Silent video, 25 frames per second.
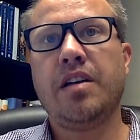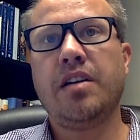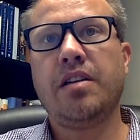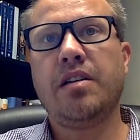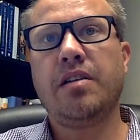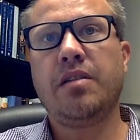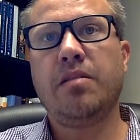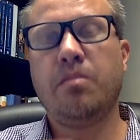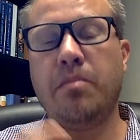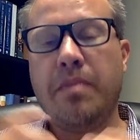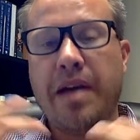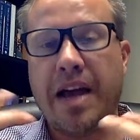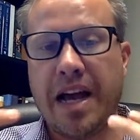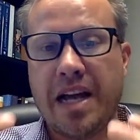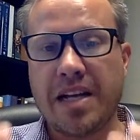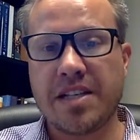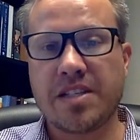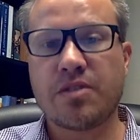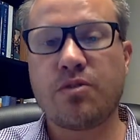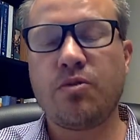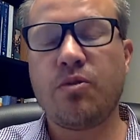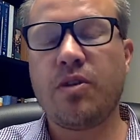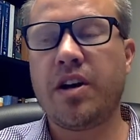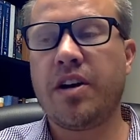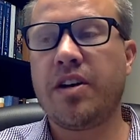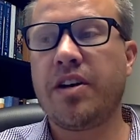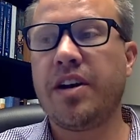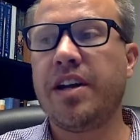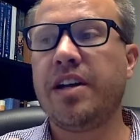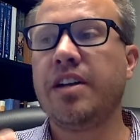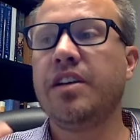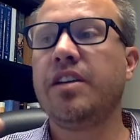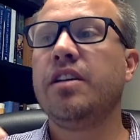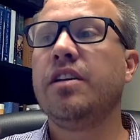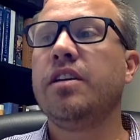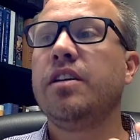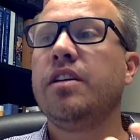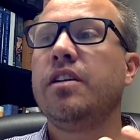mask
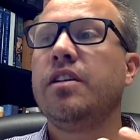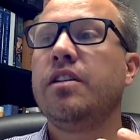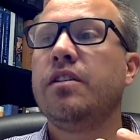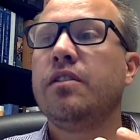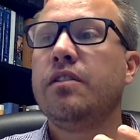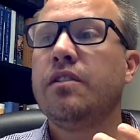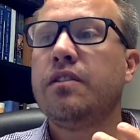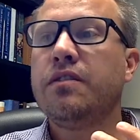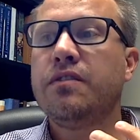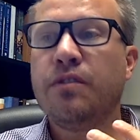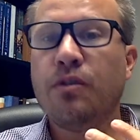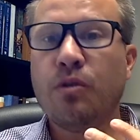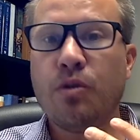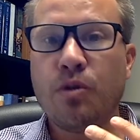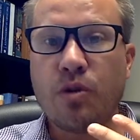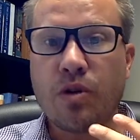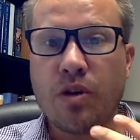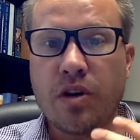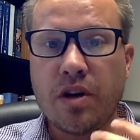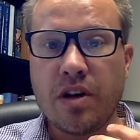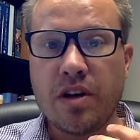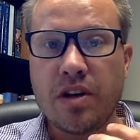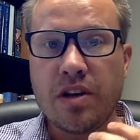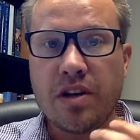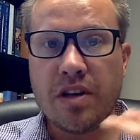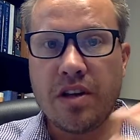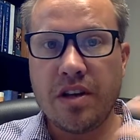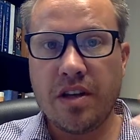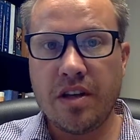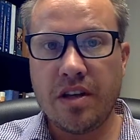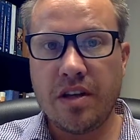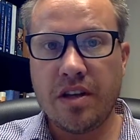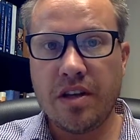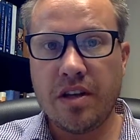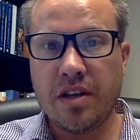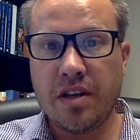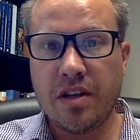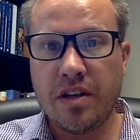wearing for
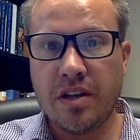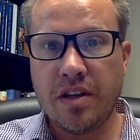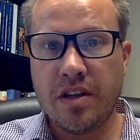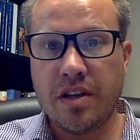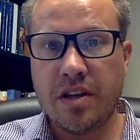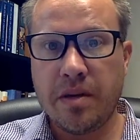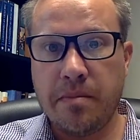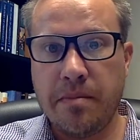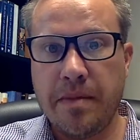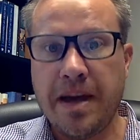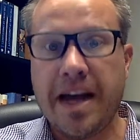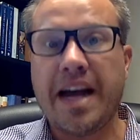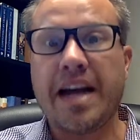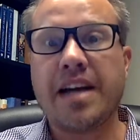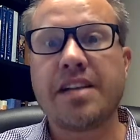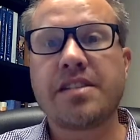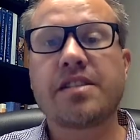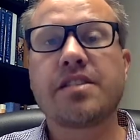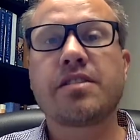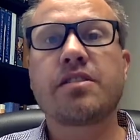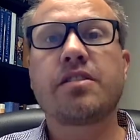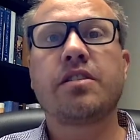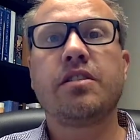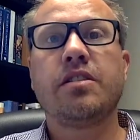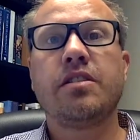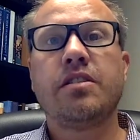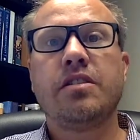the mask